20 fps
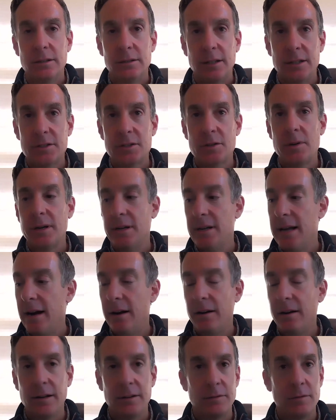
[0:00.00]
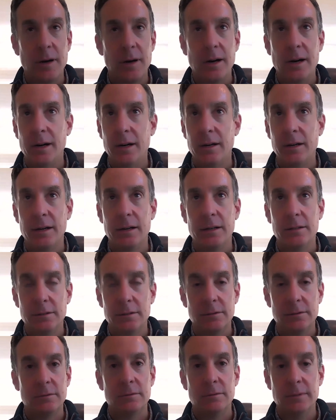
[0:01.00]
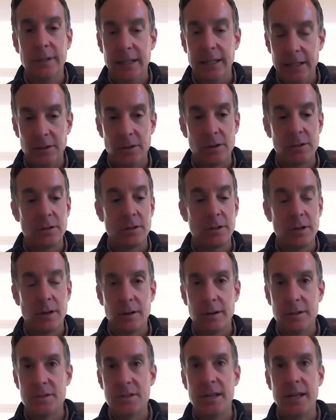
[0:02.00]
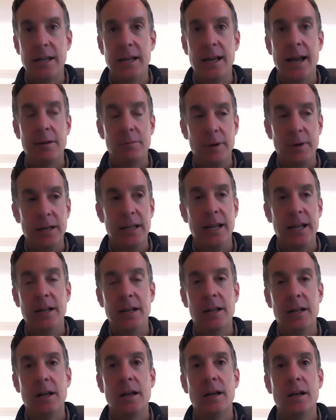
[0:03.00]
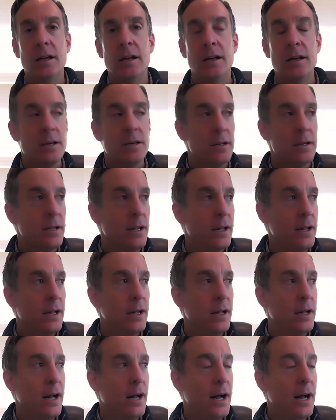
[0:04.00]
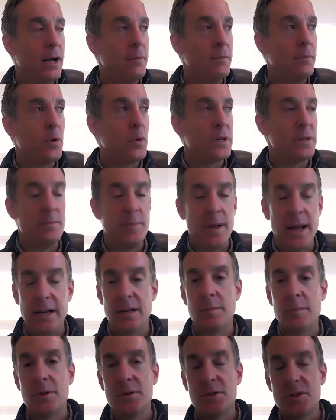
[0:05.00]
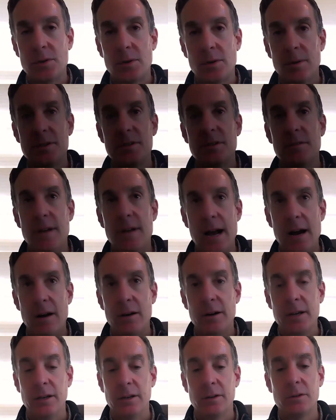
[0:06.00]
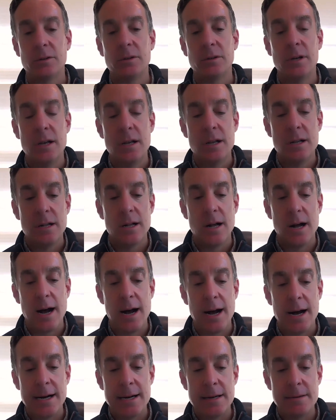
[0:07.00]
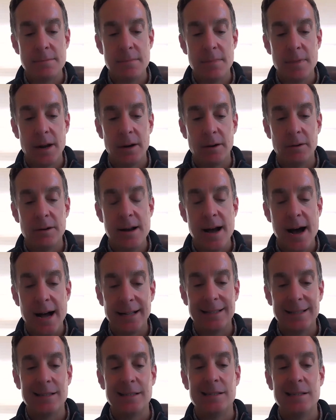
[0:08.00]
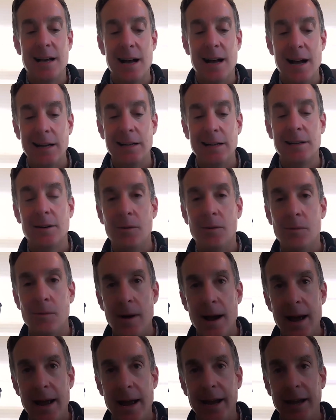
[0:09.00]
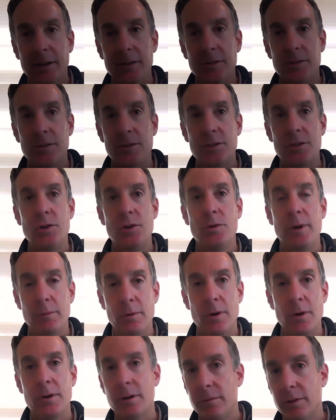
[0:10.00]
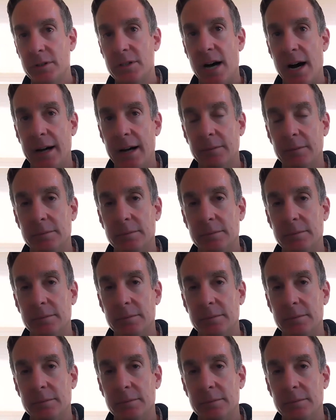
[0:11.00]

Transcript: Let's create a narrative where we need local currency and we need uh, more dependable stores of value um, that are not designed in a way to erode over time.